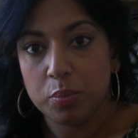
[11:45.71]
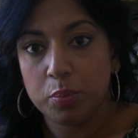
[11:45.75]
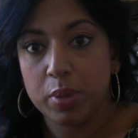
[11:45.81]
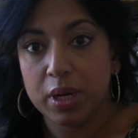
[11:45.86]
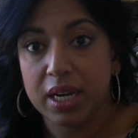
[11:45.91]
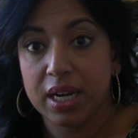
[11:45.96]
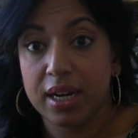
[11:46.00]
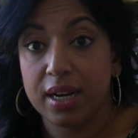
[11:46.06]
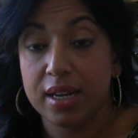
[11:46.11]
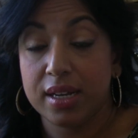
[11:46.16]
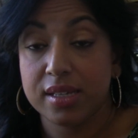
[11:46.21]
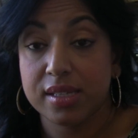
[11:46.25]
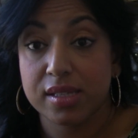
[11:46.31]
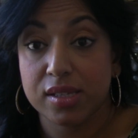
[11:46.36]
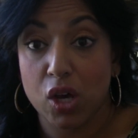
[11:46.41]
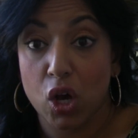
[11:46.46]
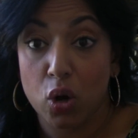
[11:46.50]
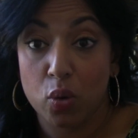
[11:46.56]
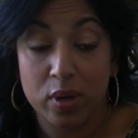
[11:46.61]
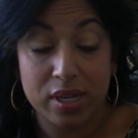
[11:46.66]
but it
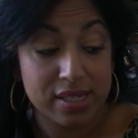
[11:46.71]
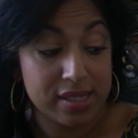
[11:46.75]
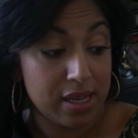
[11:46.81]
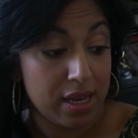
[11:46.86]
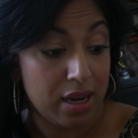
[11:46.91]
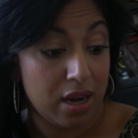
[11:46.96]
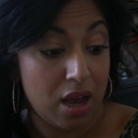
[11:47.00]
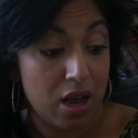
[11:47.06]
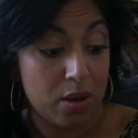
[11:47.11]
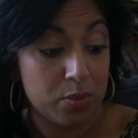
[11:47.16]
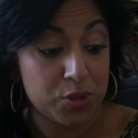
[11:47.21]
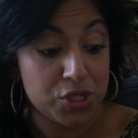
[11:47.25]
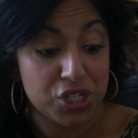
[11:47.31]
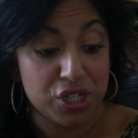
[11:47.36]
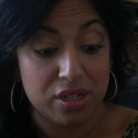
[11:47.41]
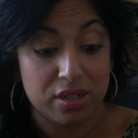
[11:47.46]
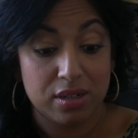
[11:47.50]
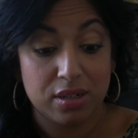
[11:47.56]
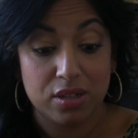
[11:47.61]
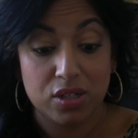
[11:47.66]
is always an
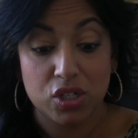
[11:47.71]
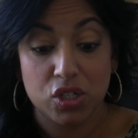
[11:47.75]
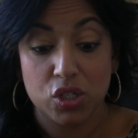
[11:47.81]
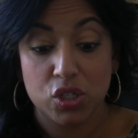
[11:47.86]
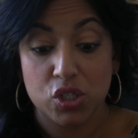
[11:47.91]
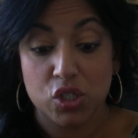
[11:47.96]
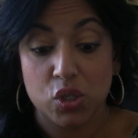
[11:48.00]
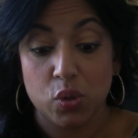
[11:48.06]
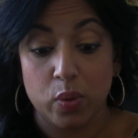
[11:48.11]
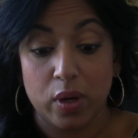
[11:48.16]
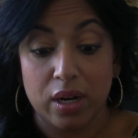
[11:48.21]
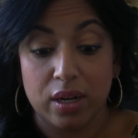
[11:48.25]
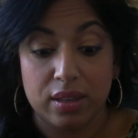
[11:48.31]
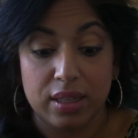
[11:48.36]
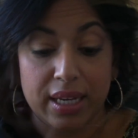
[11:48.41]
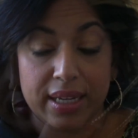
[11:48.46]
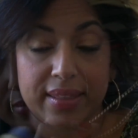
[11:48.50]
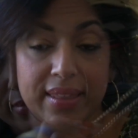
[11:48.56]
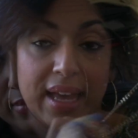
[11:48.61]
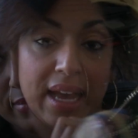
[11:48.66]
option to wear it
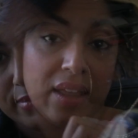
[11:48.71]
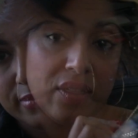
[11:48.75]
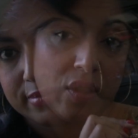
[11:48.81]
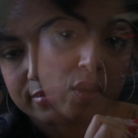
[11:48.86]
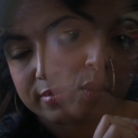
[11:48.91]
like that.